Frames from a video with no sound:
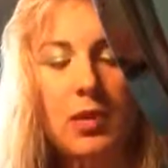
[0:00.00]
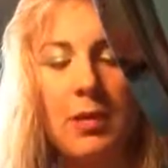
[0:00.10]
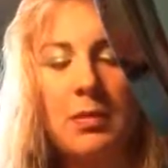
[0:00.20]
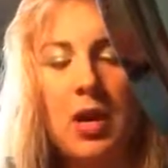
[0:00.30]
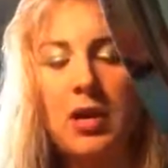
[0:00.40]

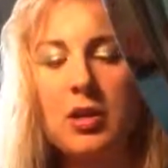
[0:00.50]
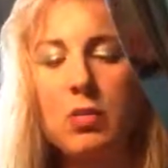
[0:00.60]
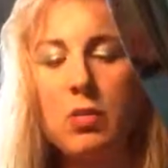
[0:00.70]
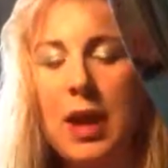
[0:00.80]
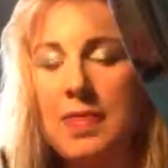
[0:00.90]
I'm not going
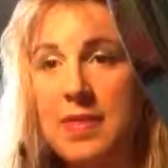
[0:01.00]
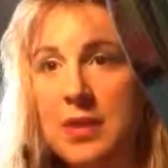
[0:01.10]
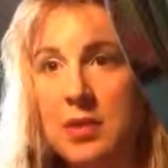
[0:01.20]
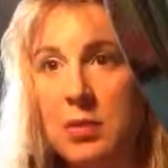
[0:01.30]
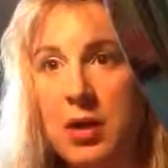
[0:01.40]
to wet
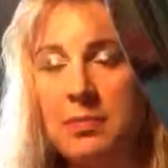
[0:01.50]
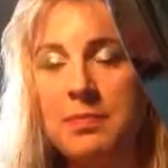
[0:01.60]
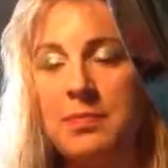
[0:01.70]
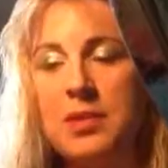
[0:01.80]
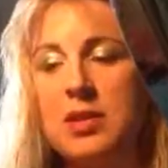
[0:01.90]
this one.
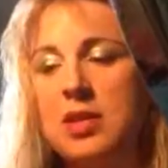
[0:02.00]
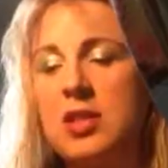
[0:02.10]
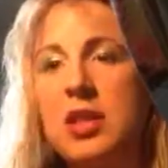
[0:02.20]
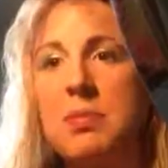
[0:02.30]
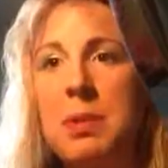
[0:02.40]
It's
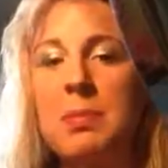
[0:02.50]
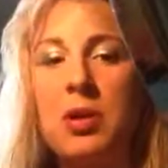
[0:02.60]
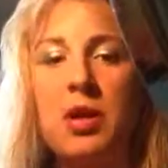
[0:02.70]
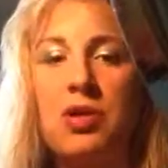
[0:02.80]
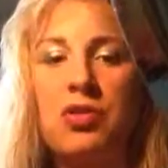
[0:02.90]
just going to be put
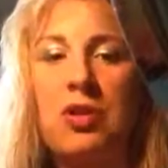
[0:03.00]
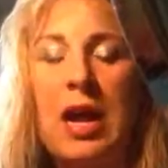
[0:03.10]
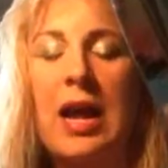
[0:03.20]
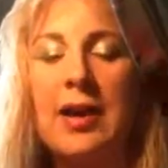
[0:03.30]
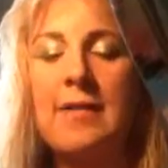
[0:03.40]
on
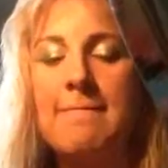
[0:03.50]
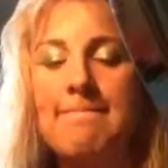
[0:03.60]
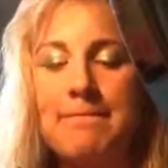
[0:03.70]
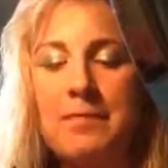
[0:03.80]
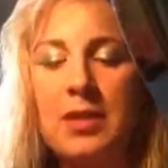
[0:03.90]
dry.
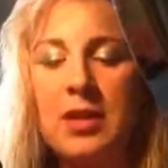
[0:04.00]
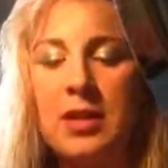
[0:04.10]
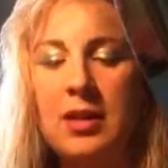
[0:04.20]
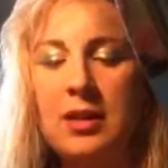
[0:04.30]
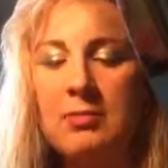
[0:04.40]

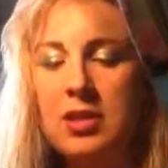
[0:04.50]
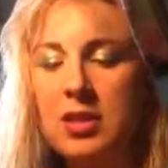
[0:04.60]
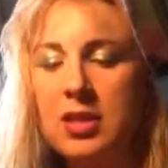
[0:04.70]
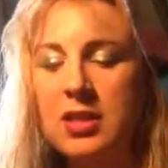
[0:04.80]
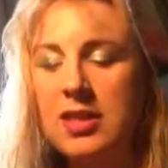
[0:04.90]
I'm just
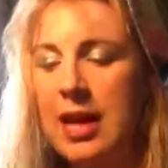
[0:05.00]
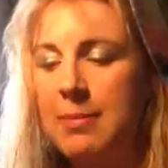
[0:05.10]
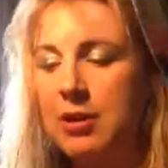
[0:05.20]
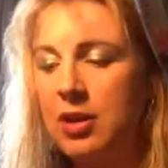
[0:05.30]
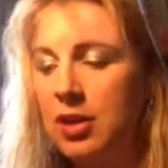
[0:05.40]
going to dab
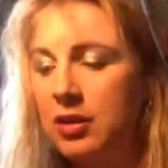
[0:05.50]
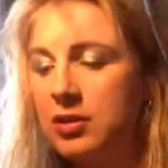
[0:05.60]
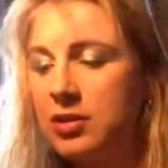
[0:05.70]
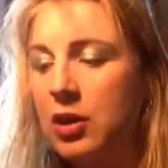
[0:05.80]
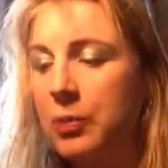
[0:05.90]
it on.
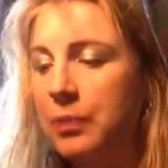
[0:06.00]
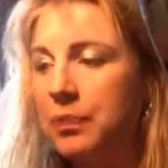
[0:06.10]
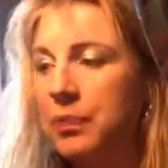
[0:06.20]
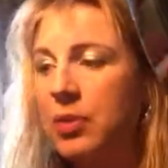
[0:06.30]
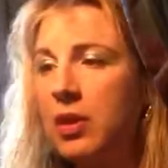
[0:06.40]
So
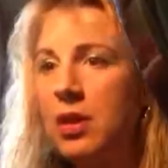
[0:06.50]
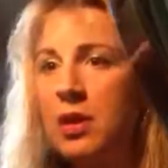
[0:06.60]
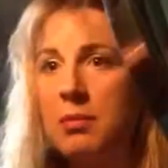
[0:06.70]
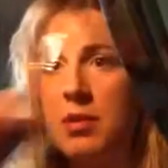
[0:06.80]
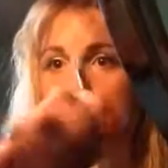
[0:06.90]

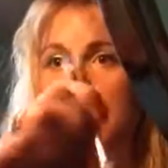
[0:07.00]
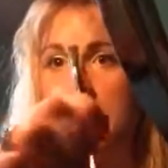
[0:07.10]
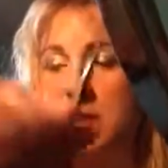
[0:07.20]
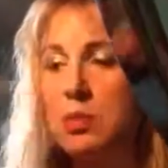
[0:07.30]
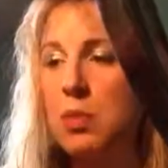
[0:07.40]
I'm going to put
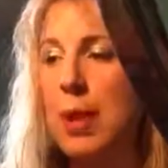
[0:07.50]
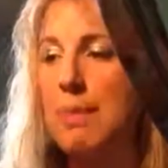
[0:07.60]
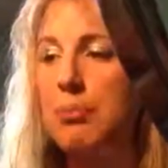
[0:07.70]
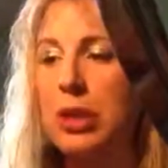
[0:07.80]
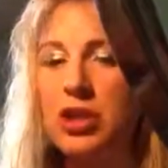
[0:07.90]
this
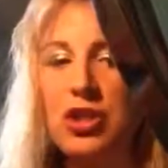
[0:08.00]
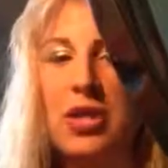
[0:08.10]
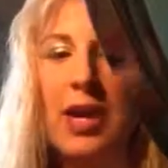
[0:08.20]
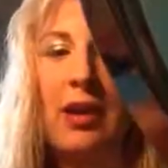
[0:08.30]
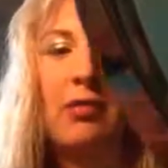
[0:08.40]
wet brush
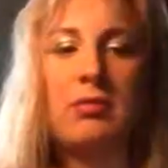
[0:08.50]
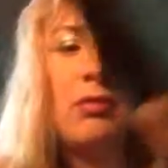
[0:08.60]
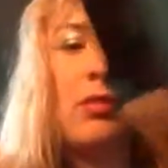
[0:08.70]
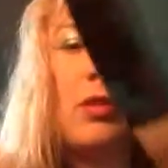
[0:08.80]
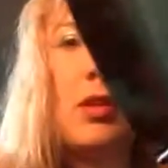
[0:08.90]
down.
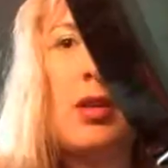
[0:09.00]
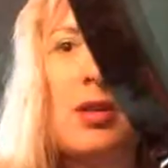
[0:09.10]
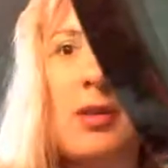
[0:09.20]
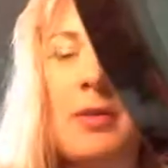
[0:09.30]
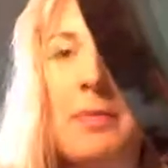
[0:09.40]

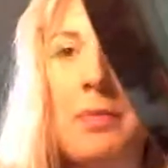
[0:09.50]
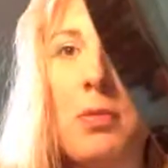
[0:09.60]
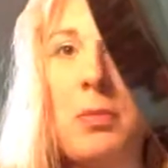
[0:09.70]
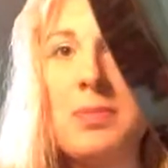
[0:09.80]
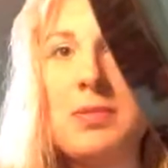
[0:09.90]

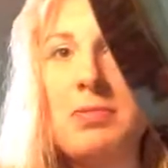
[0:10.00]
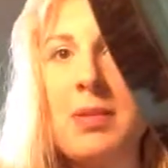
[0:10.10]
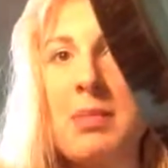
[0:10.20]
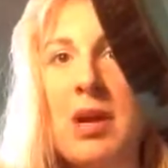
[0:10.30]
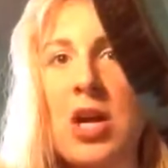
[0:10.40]
Whoops,
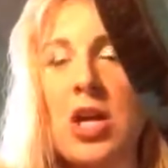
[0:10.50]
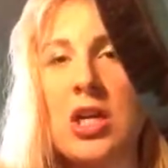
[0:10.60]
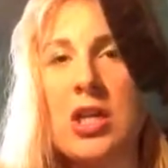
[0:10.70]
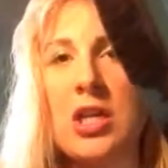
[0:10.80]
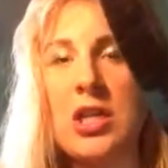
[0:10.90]
my mirror.
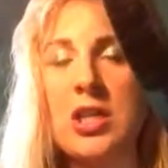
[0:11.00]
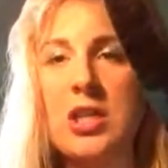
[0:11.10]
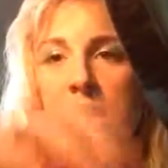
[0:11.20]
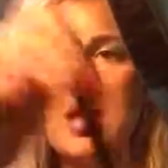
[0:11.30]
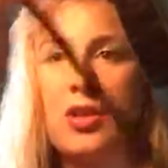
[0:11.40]
You can
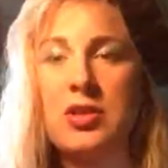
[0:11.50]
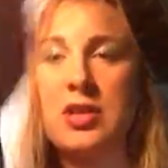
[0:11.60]
see the other